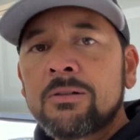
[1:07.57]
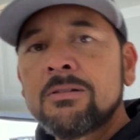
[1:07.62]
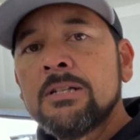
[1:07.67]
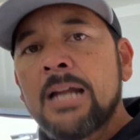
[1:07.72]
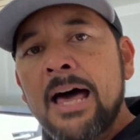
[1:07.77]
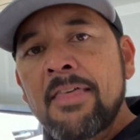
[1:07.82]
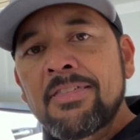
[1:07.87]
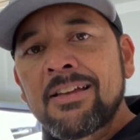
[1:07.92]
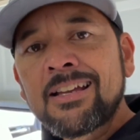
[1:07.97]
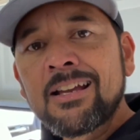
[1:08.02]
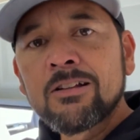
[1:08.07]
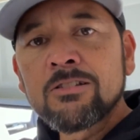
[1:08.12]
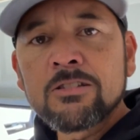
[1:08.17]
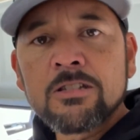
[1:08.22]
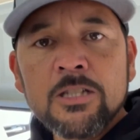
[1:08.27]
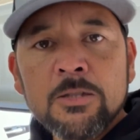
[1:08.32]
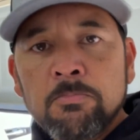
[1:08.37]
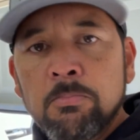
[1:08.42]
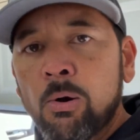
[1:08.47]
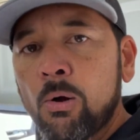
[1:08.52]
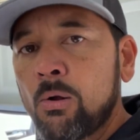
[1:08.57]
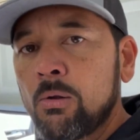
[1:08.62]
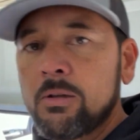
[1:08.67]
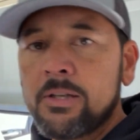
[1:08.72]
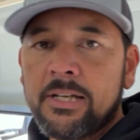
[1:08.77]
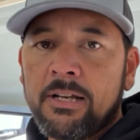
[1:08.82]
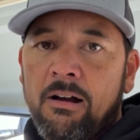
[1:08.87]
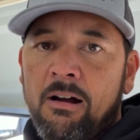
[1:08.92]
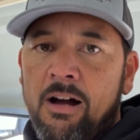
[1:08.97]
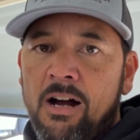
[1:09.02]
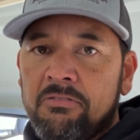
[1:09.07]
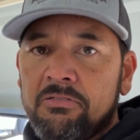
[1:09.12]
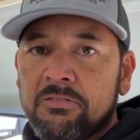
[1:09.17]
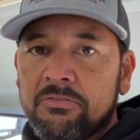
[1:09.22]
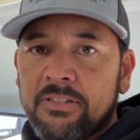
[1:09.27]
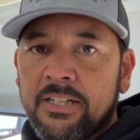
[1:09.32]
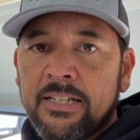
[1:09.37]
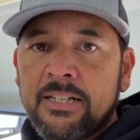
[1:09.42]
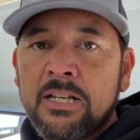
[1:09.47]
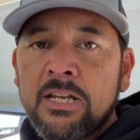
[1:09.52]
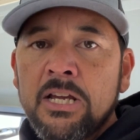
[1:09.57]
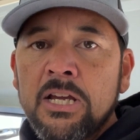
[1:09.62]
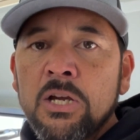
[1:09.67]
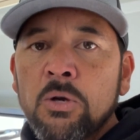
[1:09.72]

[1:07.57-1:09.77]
nothing else is pulling off of it.